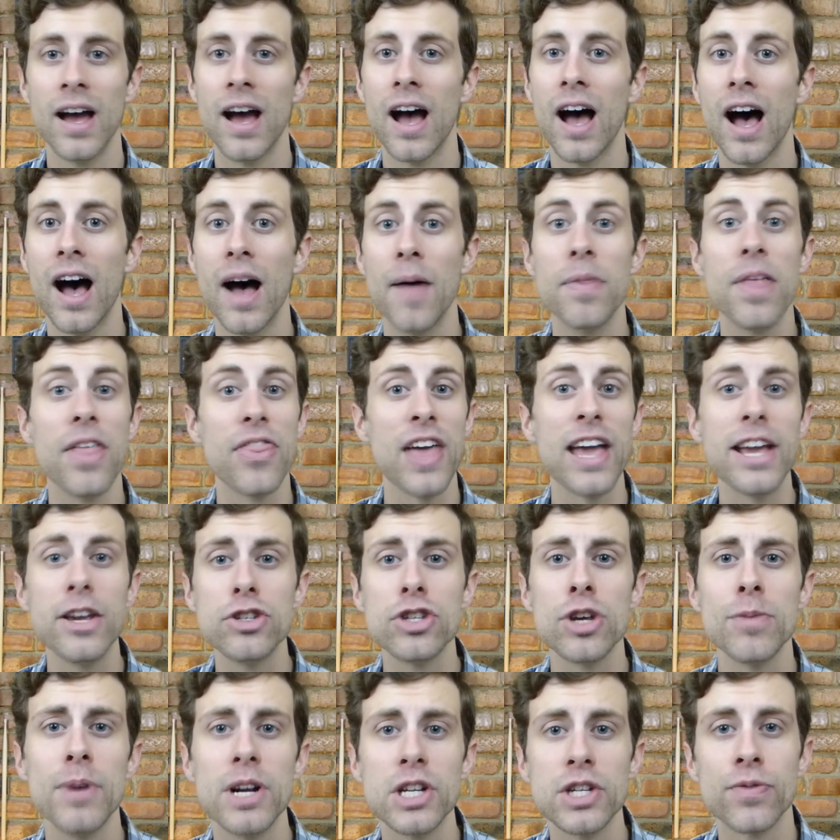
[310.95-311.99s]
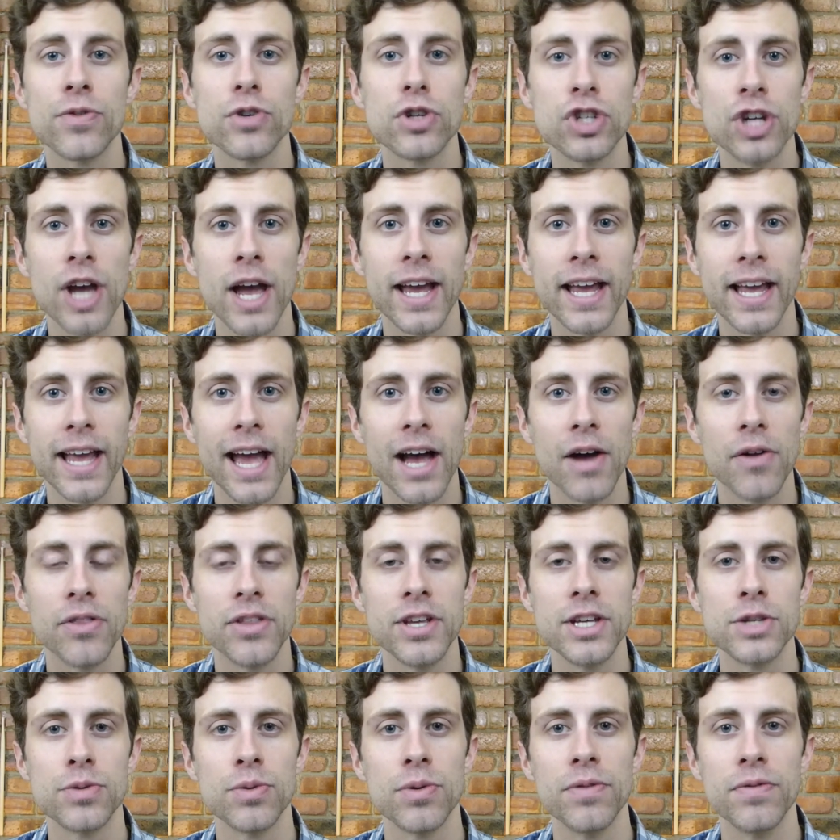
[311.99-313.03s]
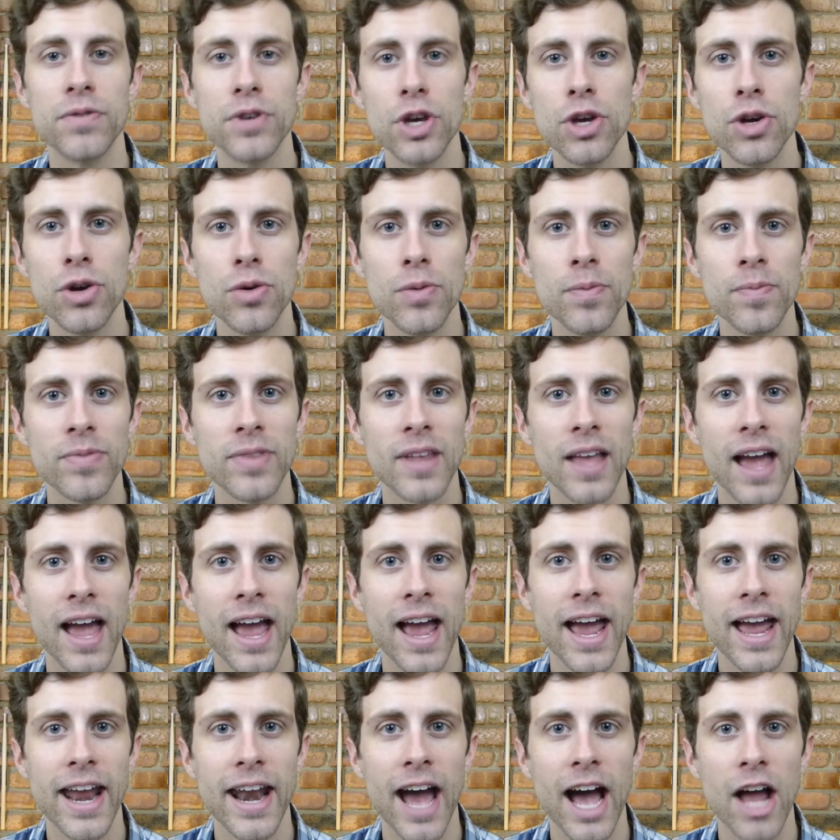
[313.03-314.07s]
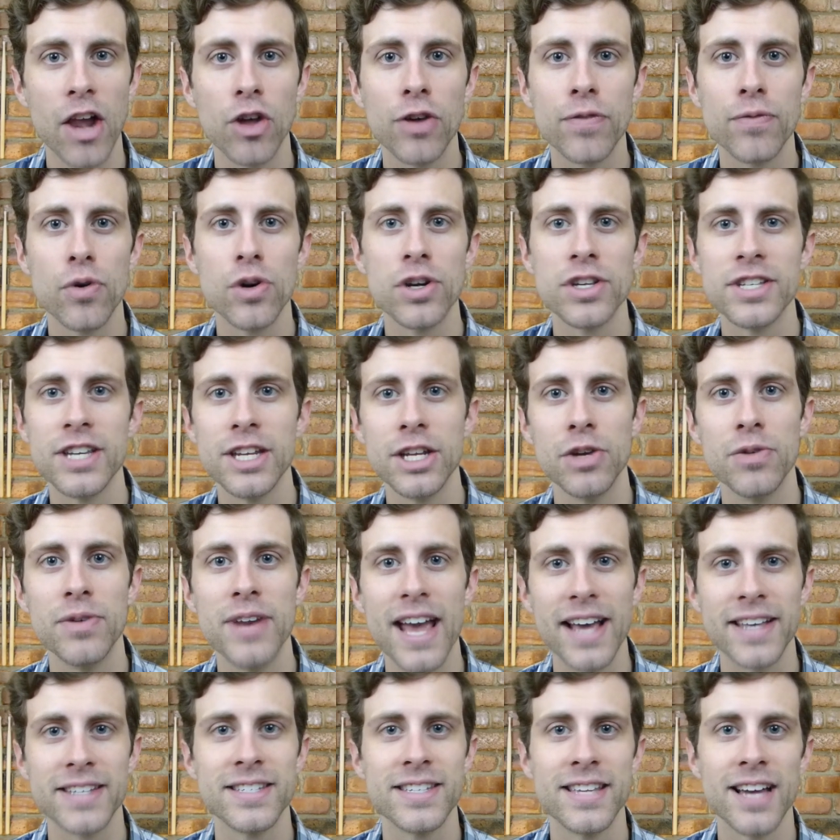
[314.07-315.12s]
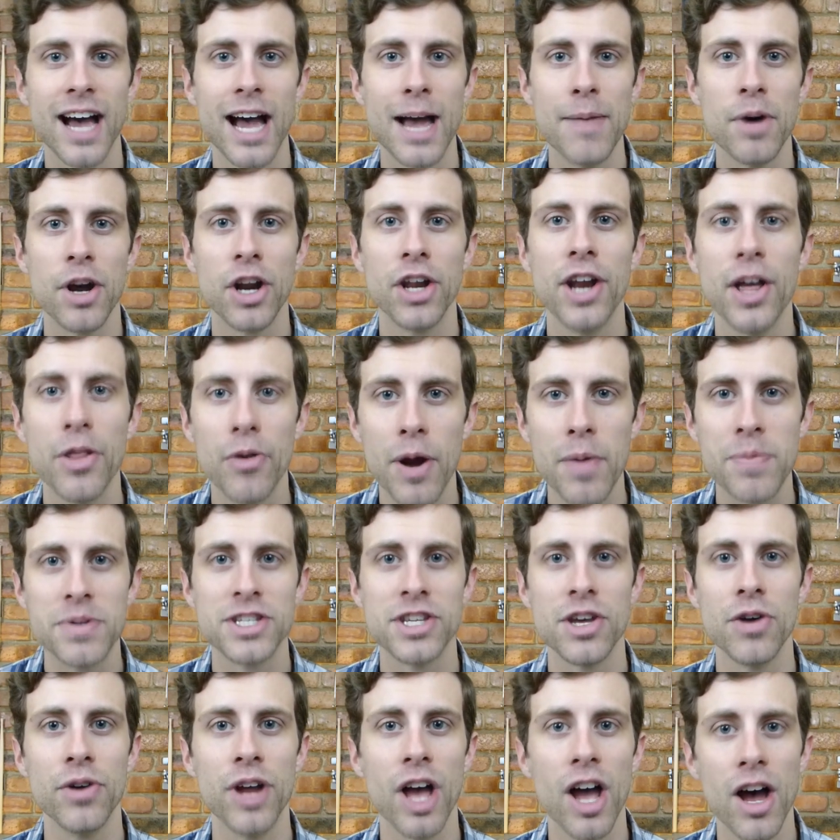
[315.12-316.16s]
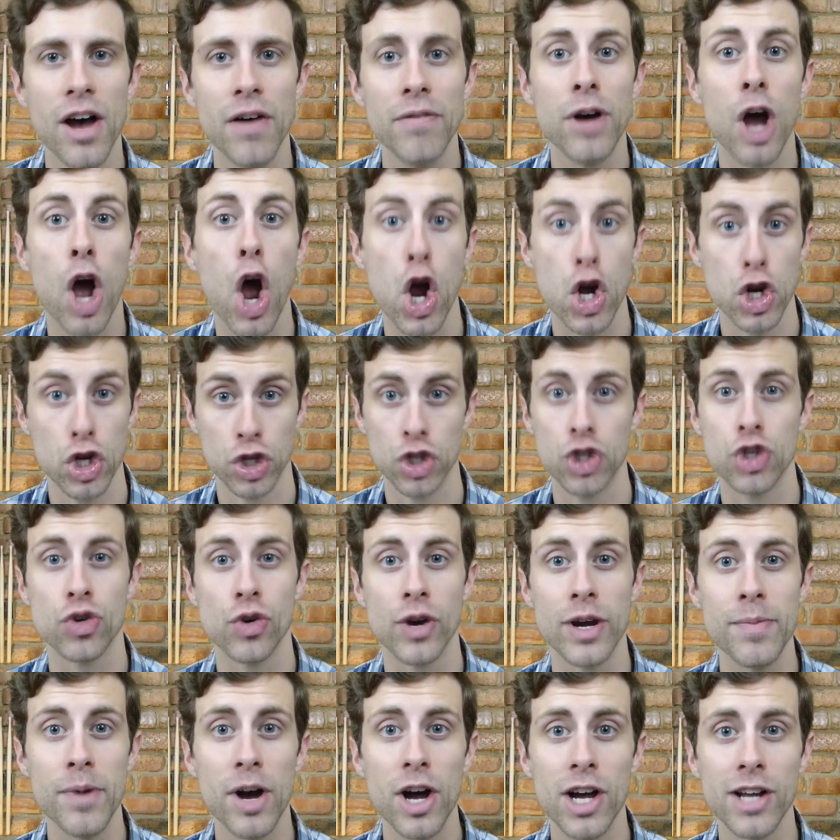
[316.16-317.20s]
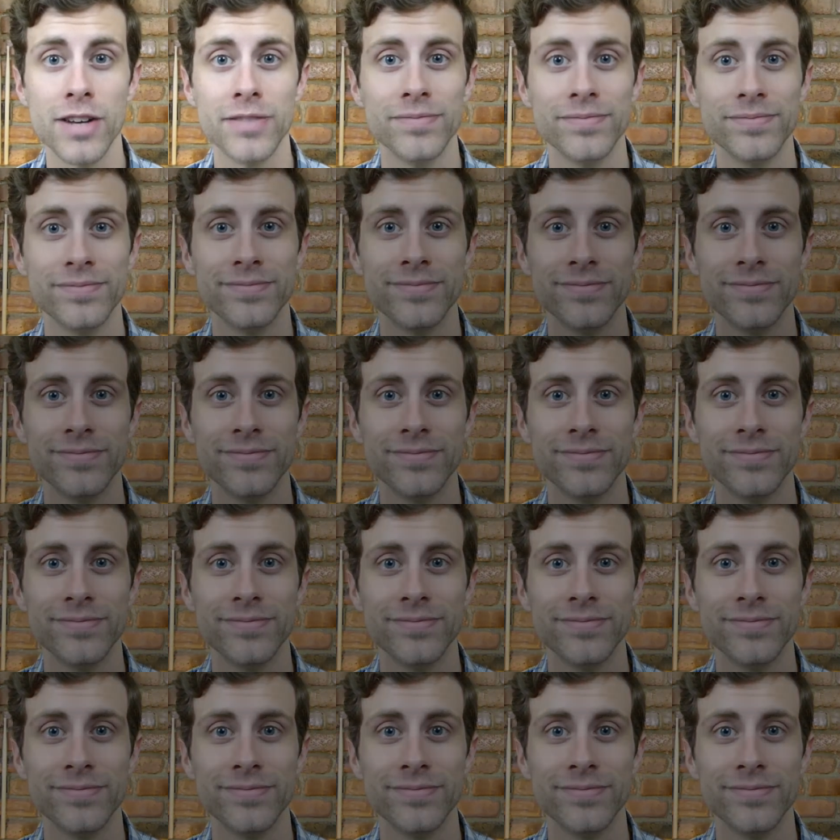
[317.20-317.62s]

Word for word: Thank you so much for checking out this review, and I look forward to seeing you next time on another episode of Stream On.